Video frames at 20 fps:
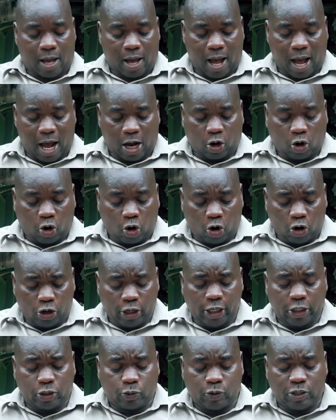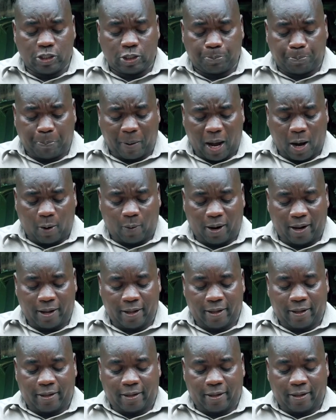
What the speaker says: according to his power